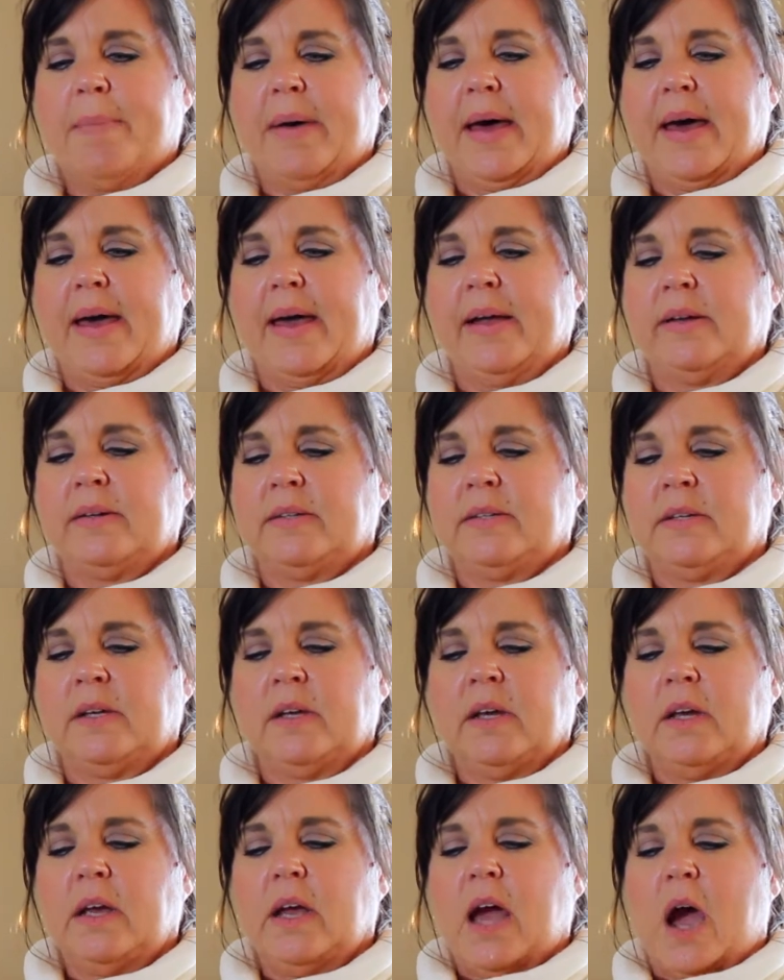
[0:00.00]
but
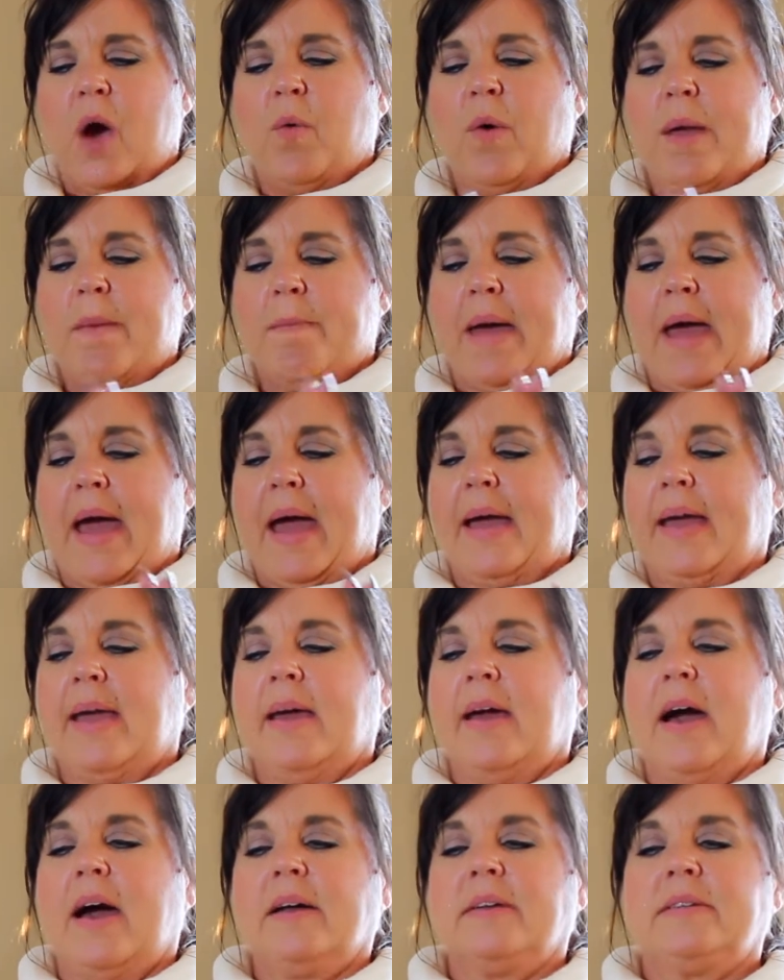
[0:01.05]
I went back
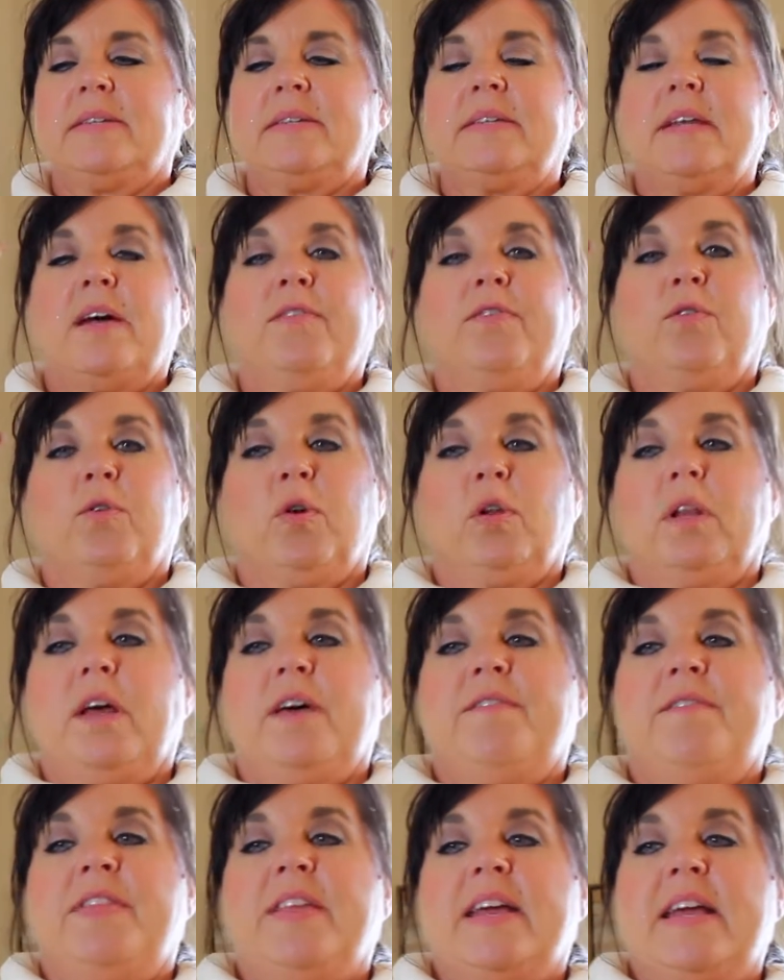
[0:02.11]
and got several
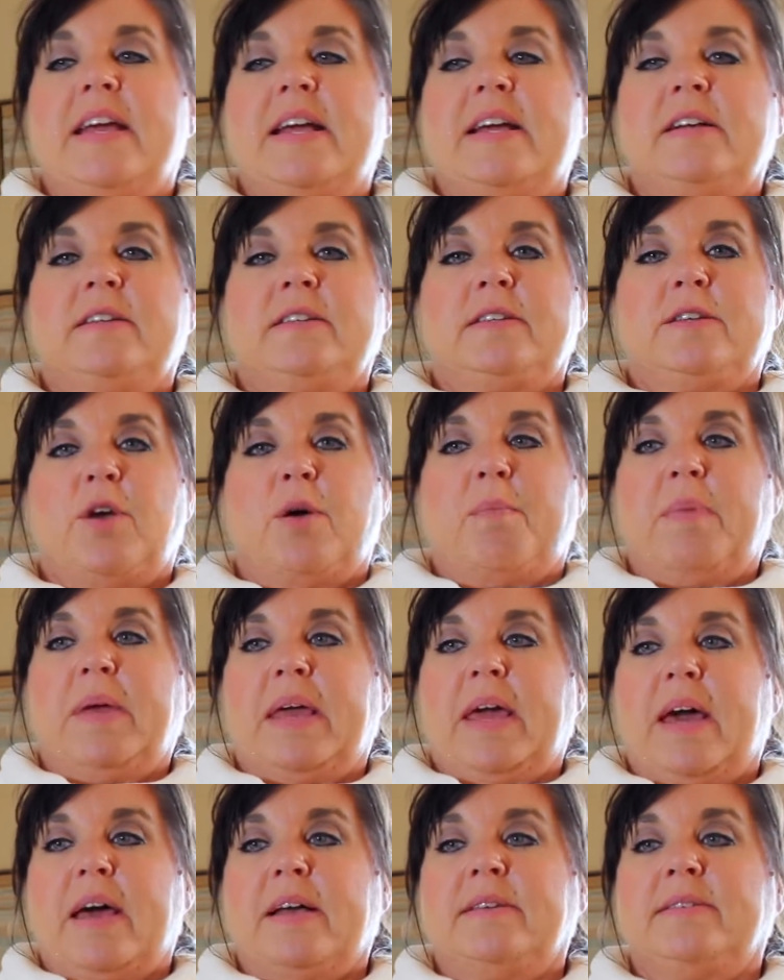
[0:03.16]
of these
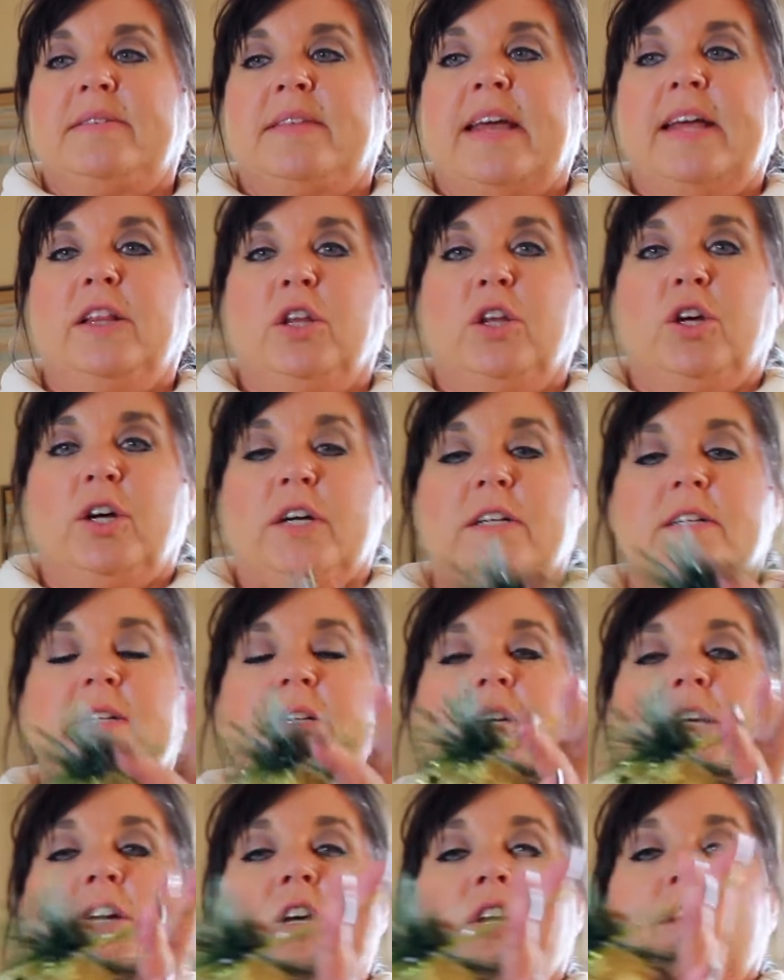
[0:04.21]
because they
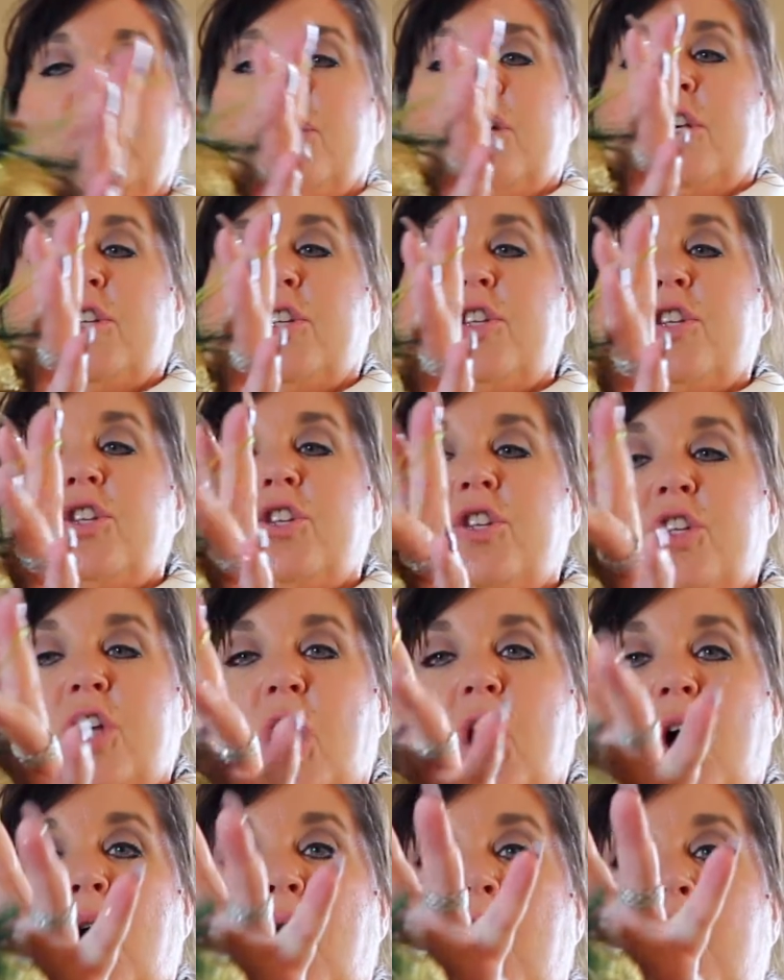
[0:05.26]
looked
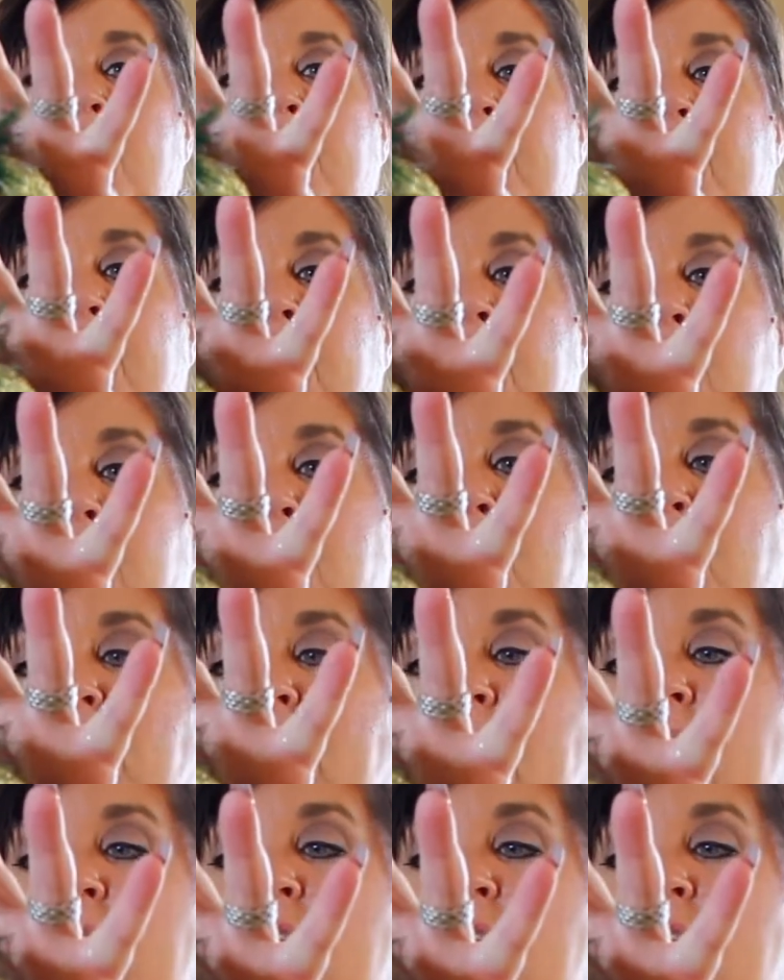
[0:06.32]
so cute. I